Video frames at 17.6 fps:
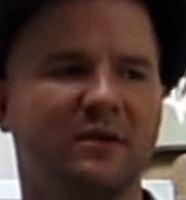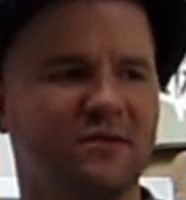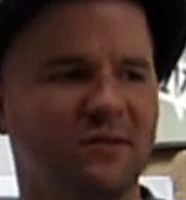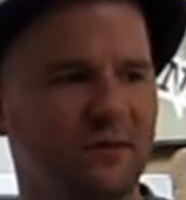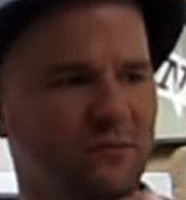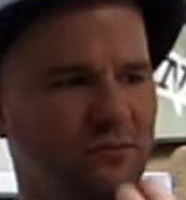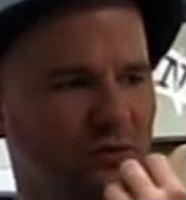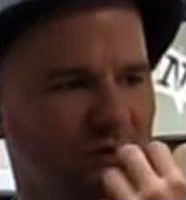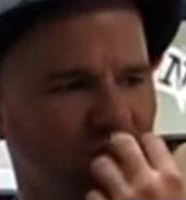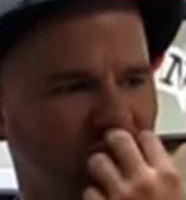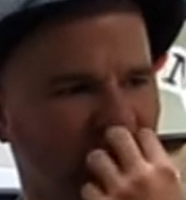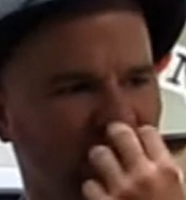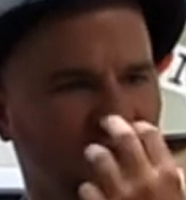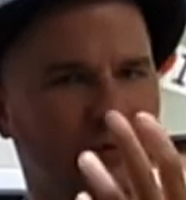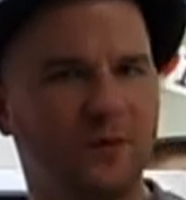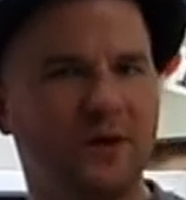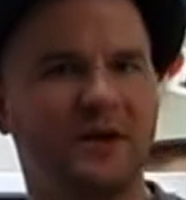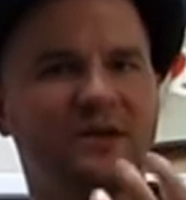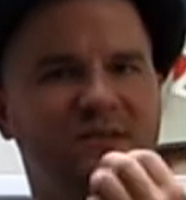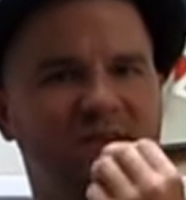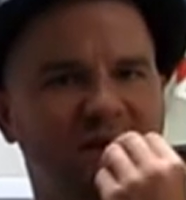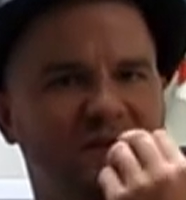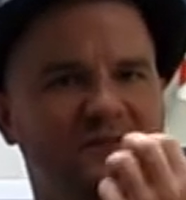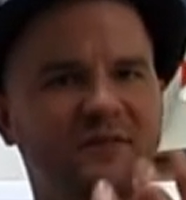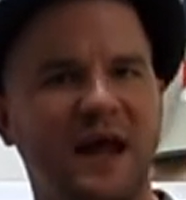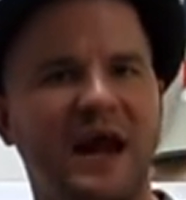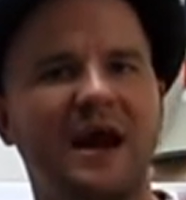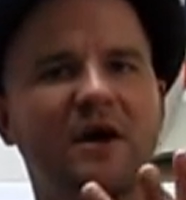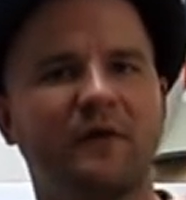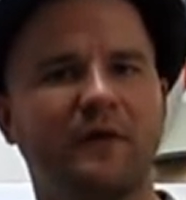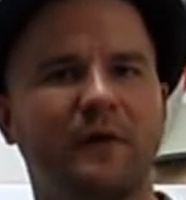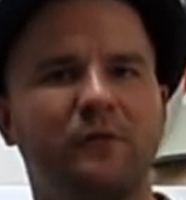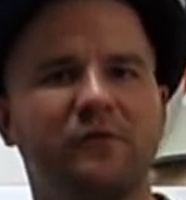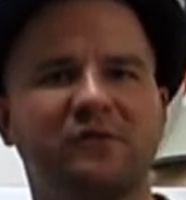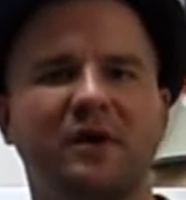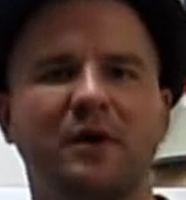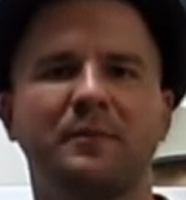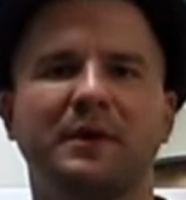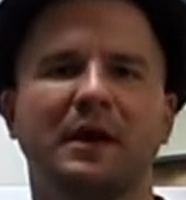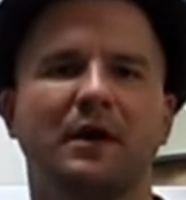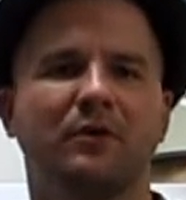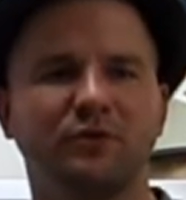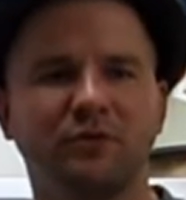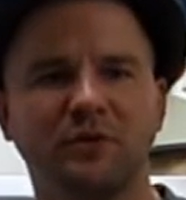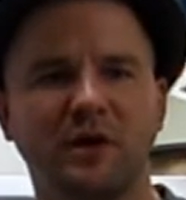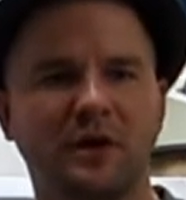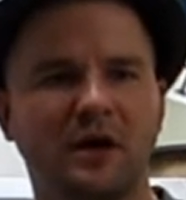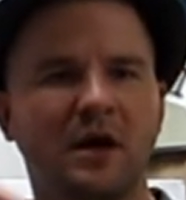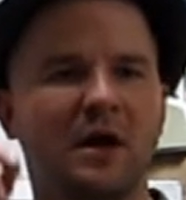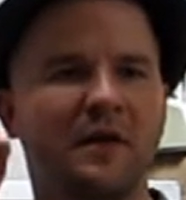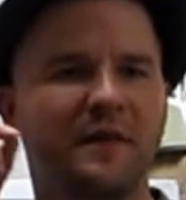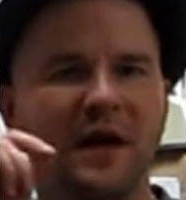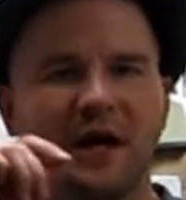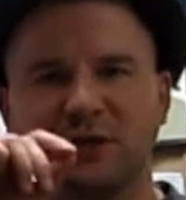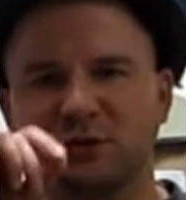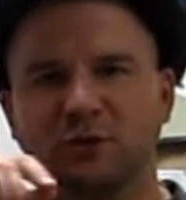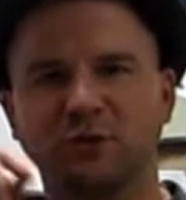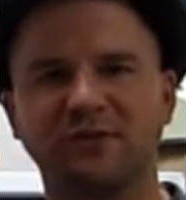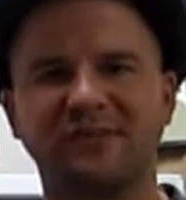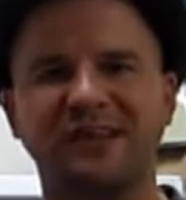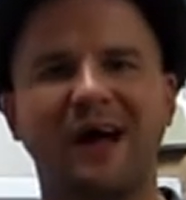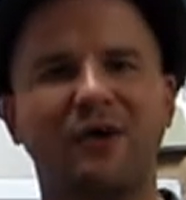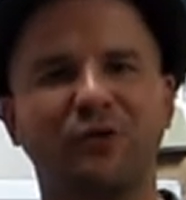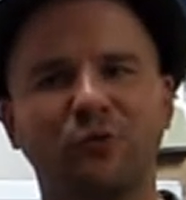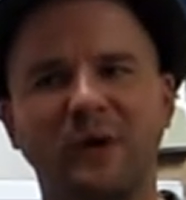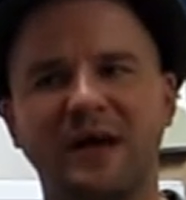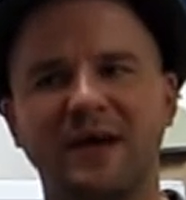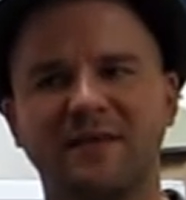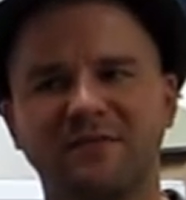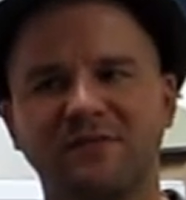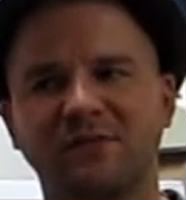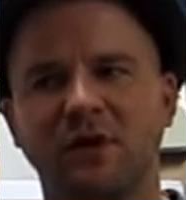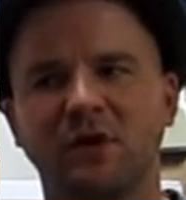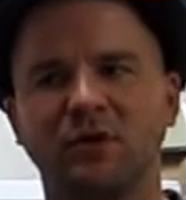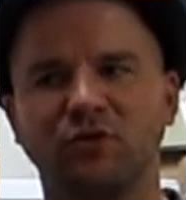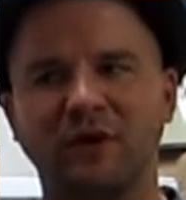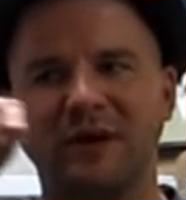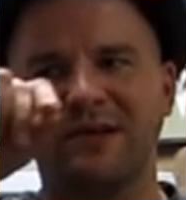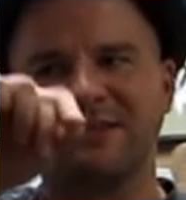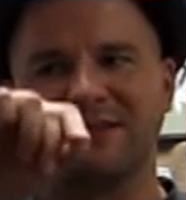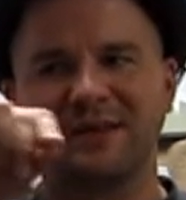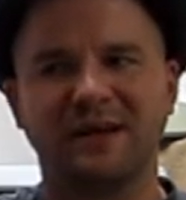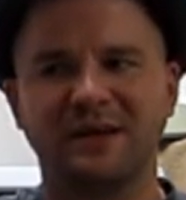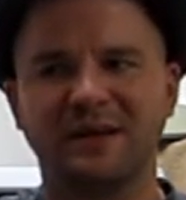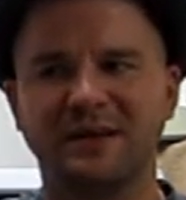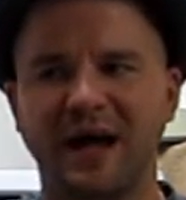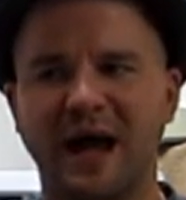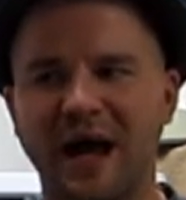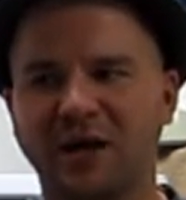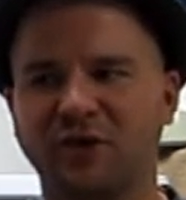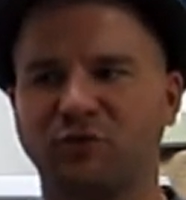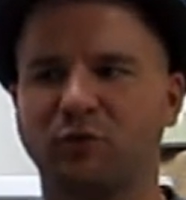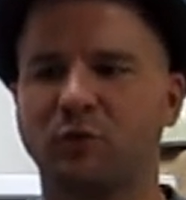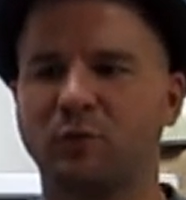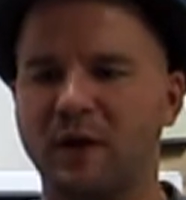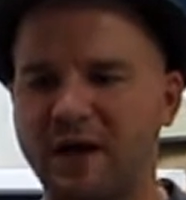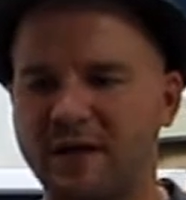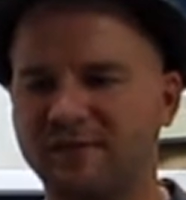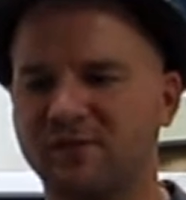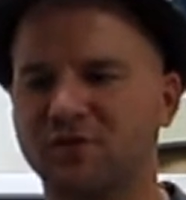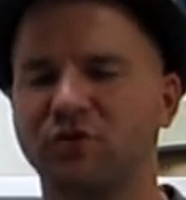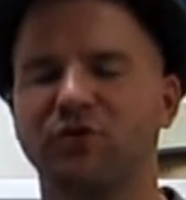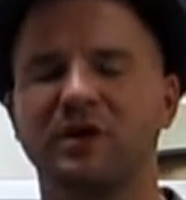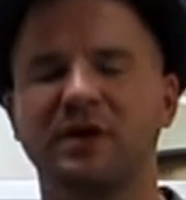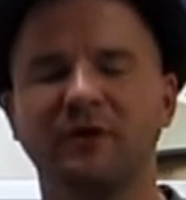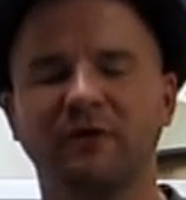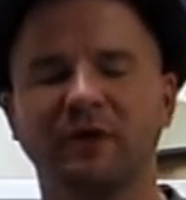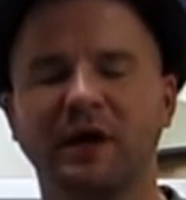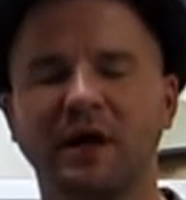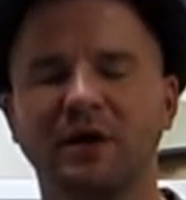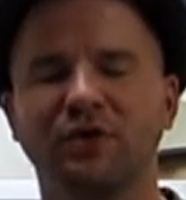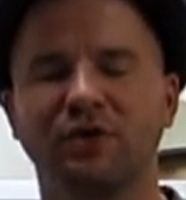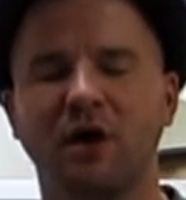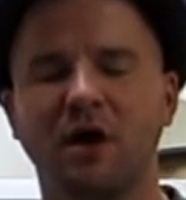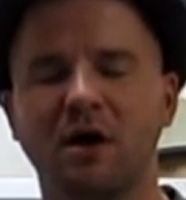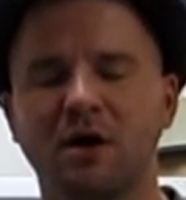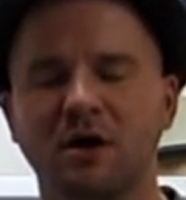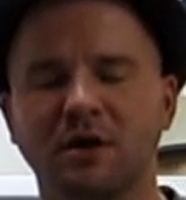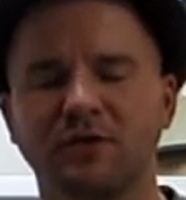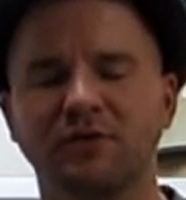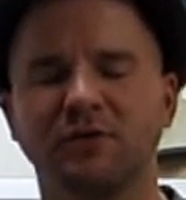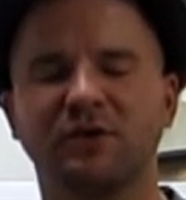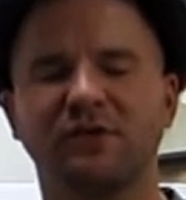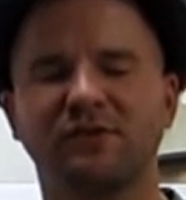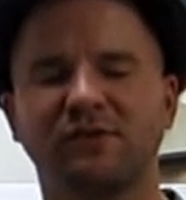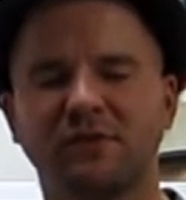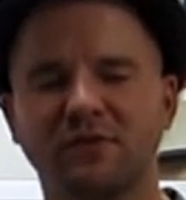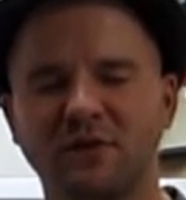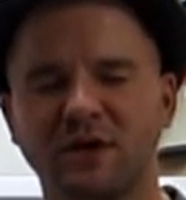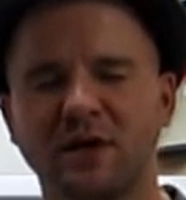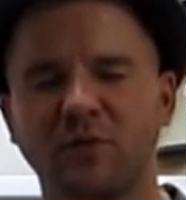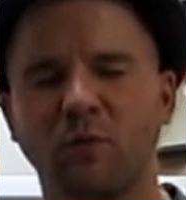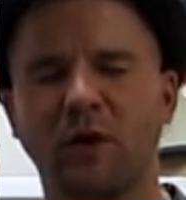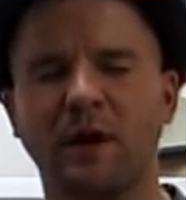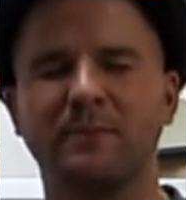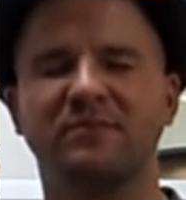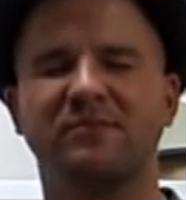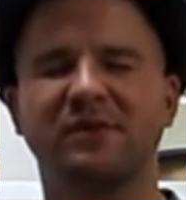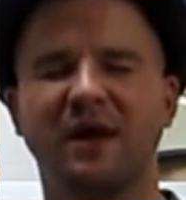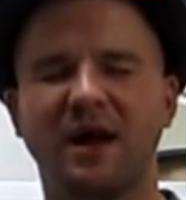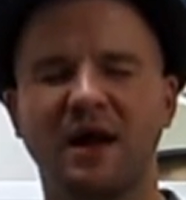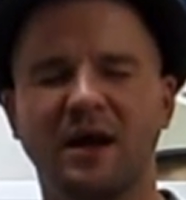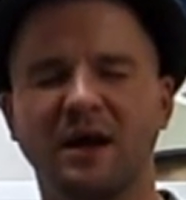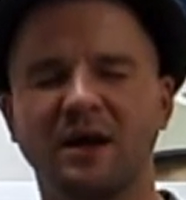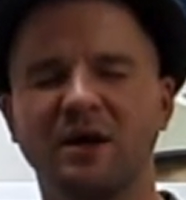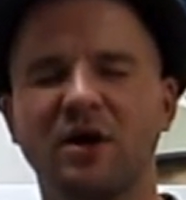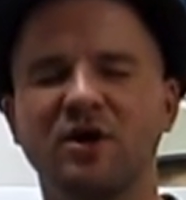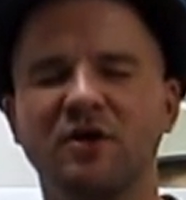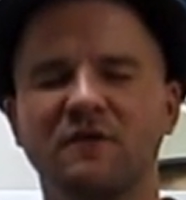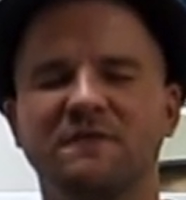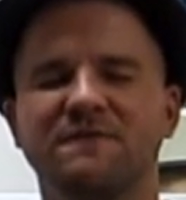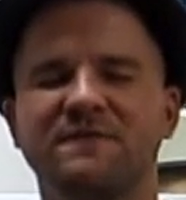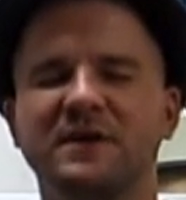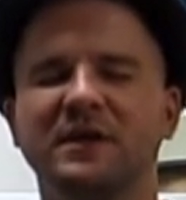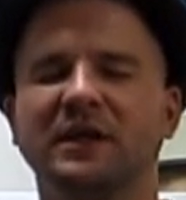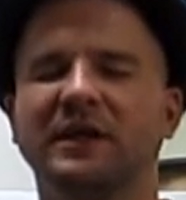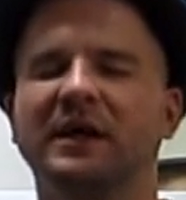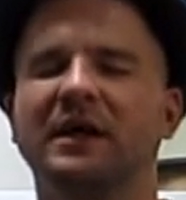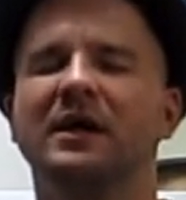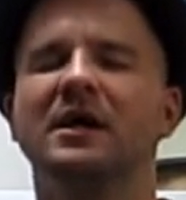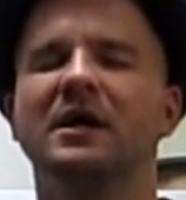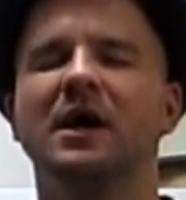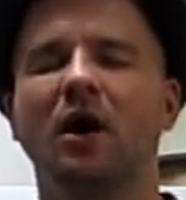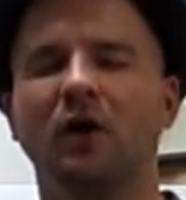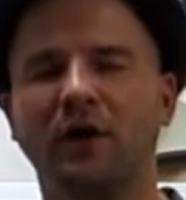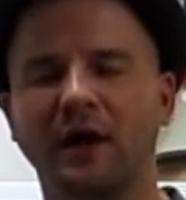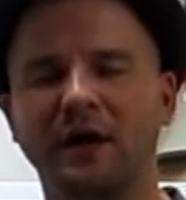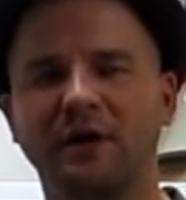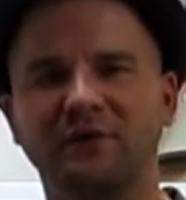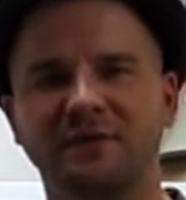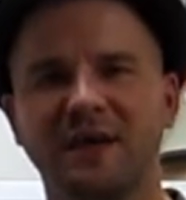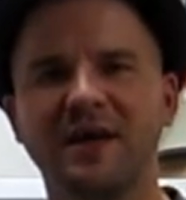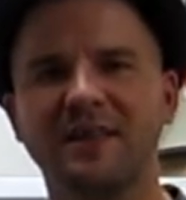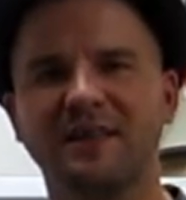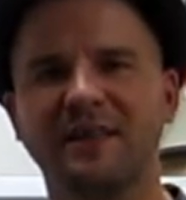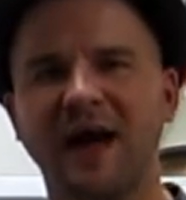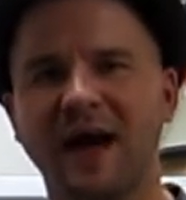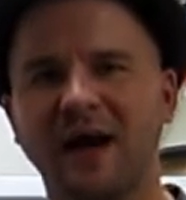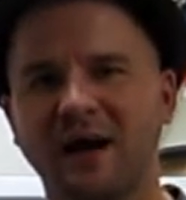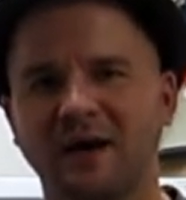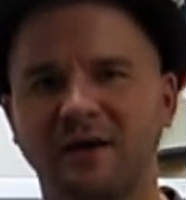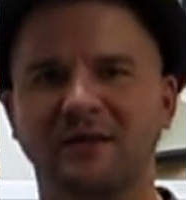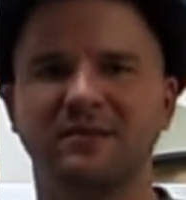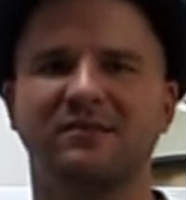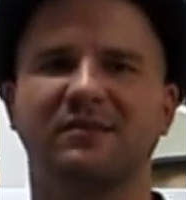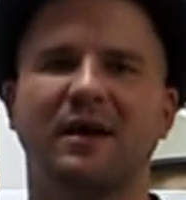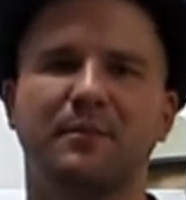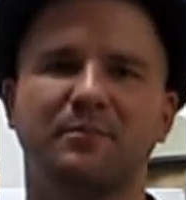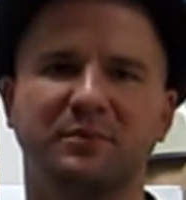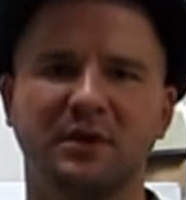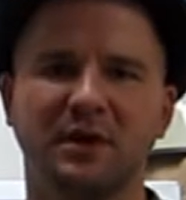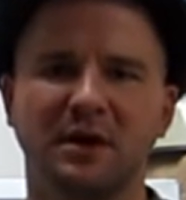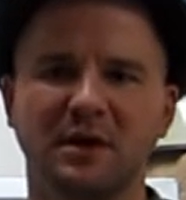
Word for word: some sort of liquid instead of air that was coming out. You, the actual sound waves translated into actual waves, and you're hearing it in your heart, and you're discerning what I'm saying, and you're feeling it. Okay, now take that concept,